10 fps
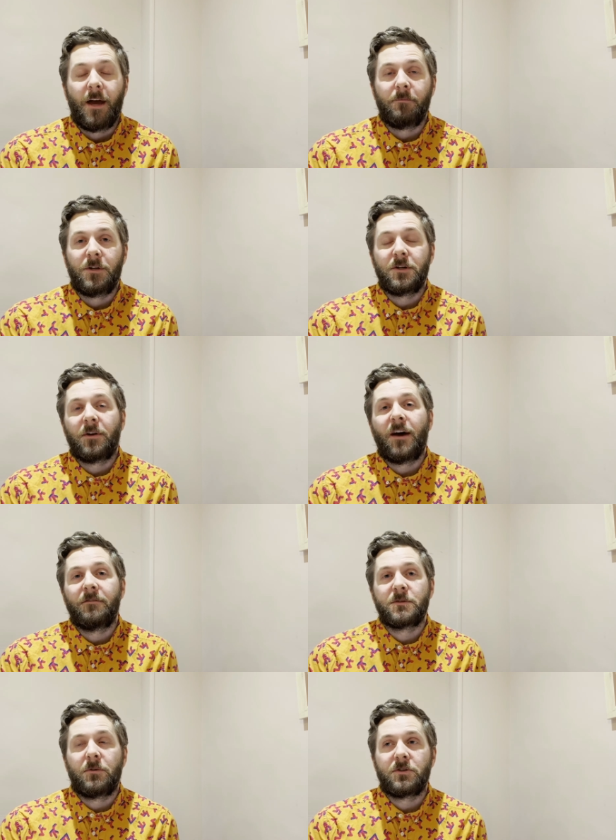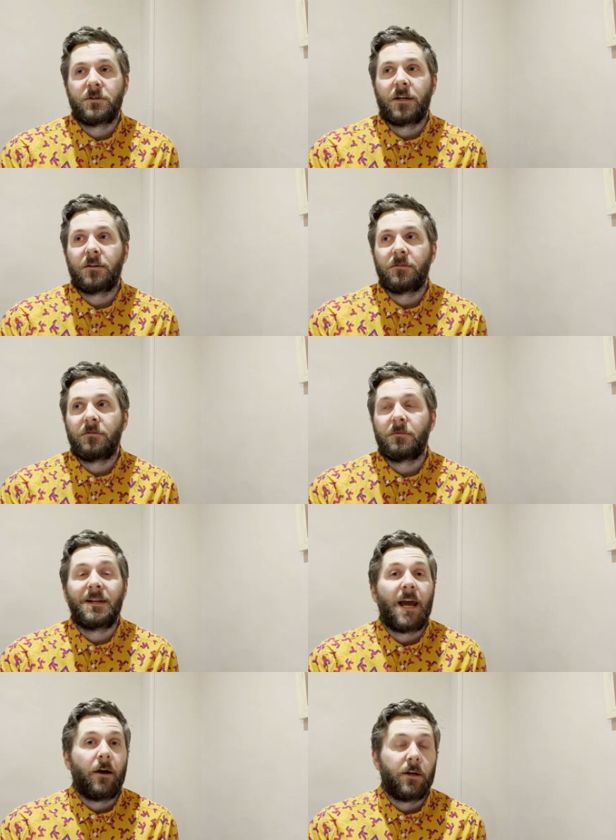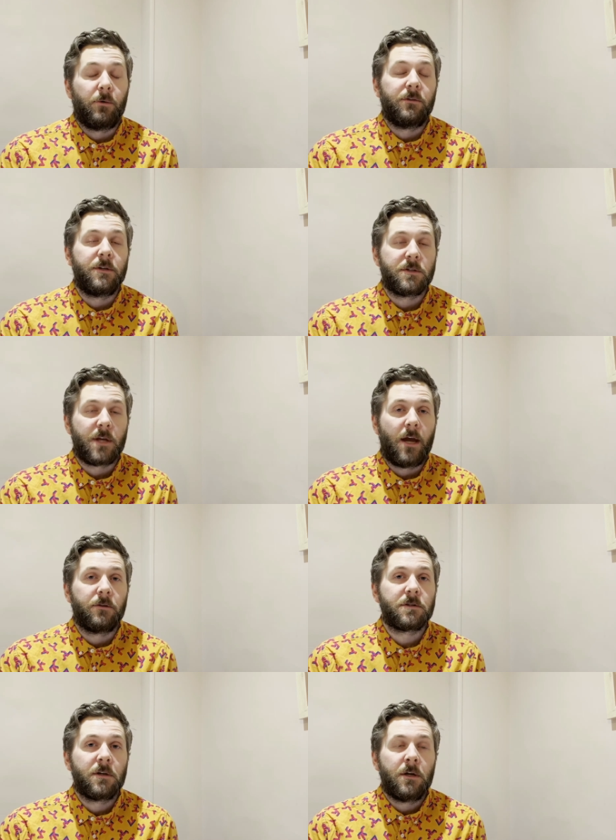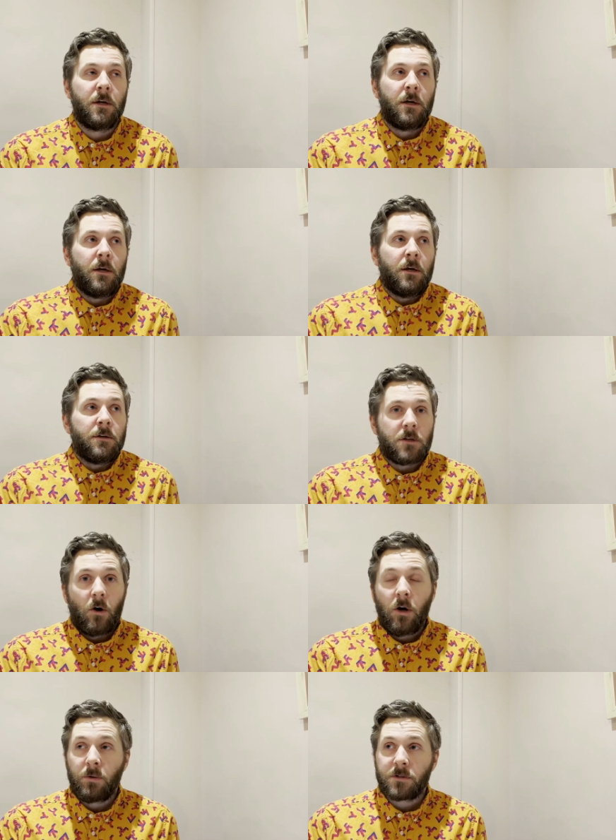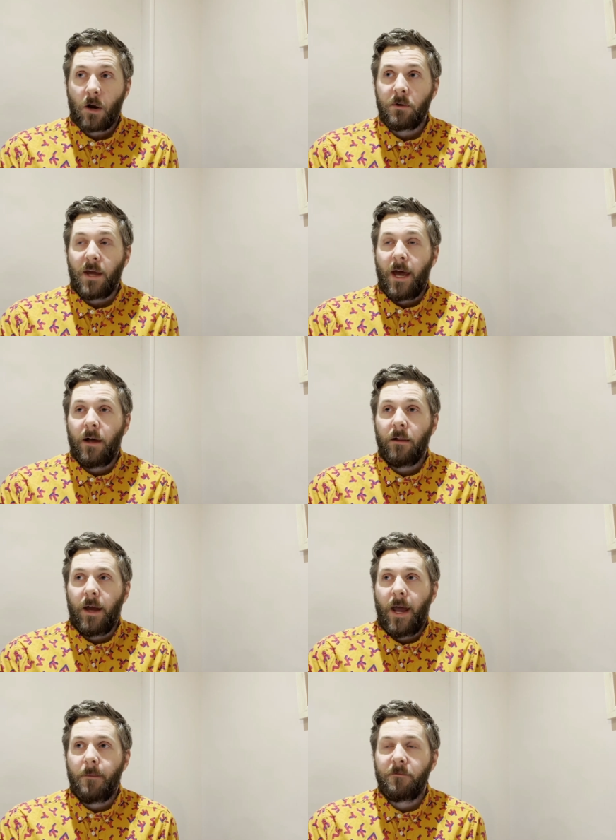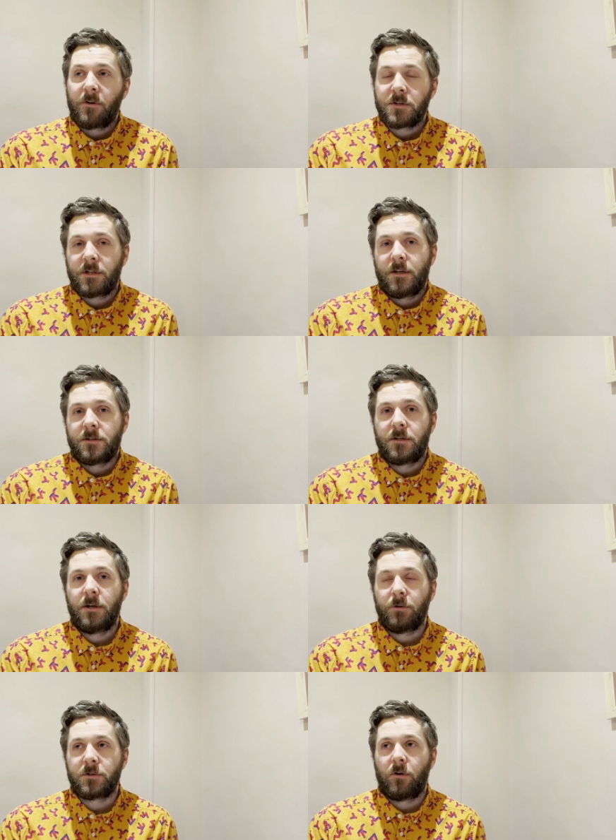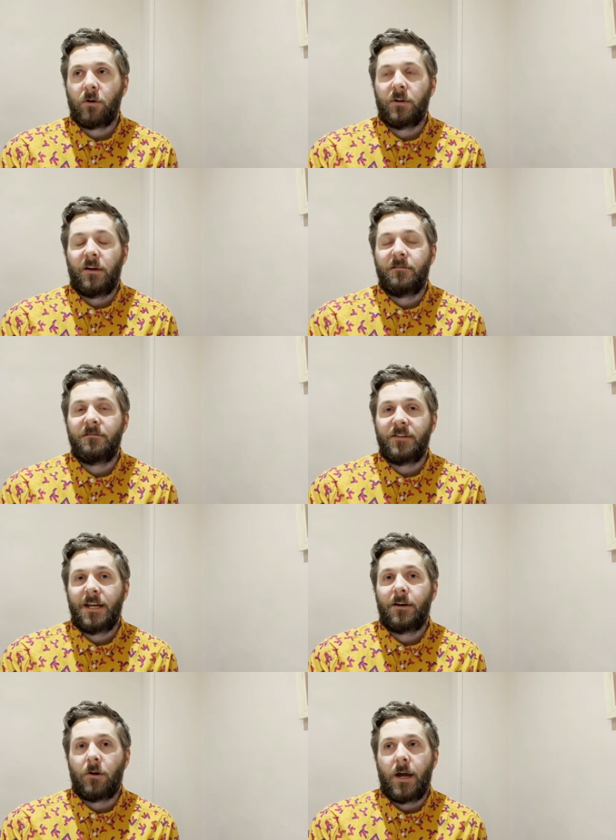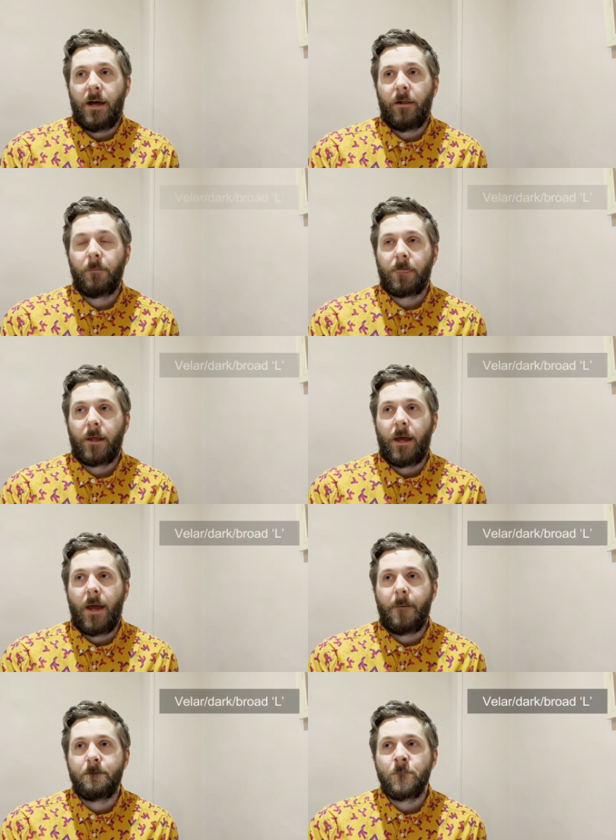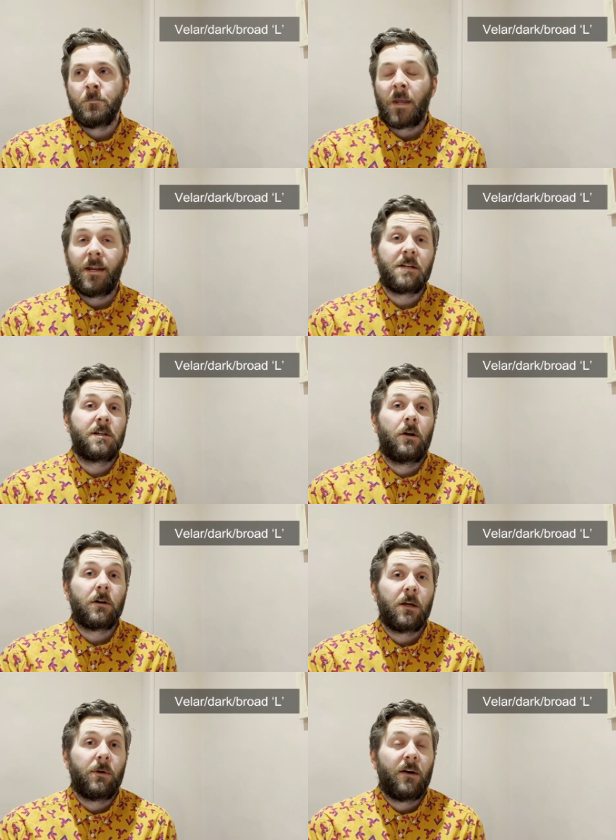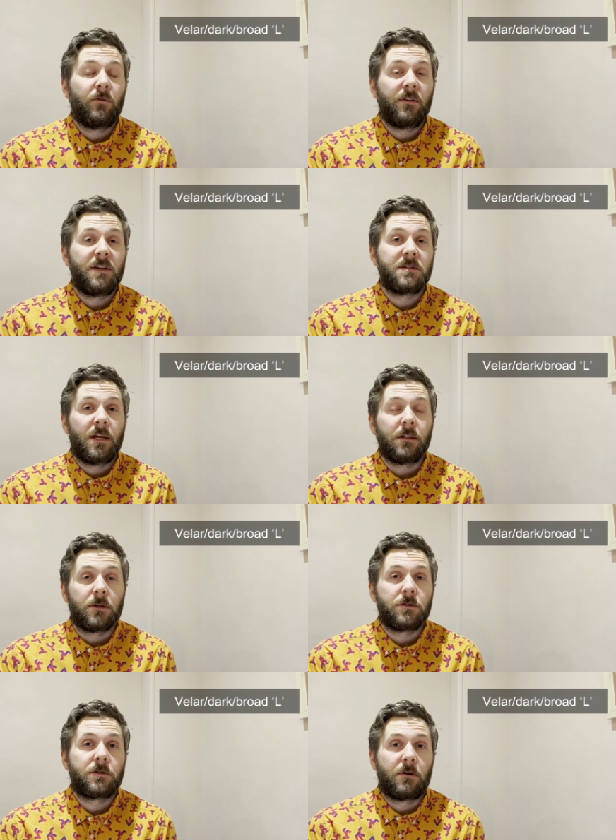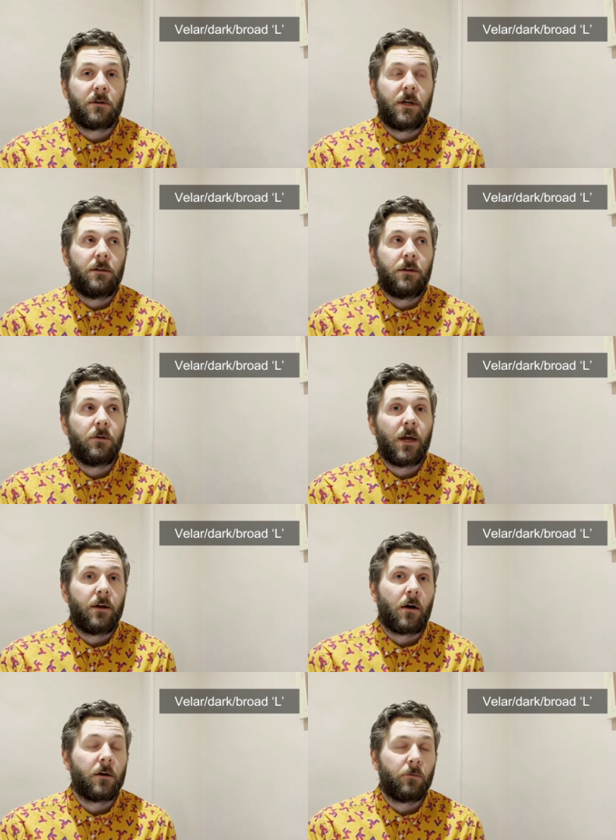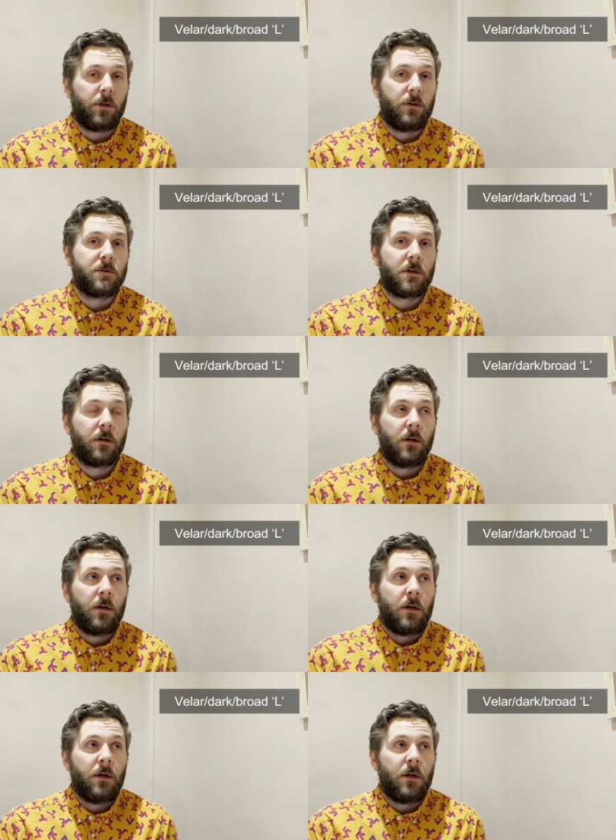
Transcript: you don't have as much familiarity with these sounds. So we'll start with L. First thing is what's called a velar L. And actually, luckily, we have one of these in English. Certainly in the UK and Ireland, we use it.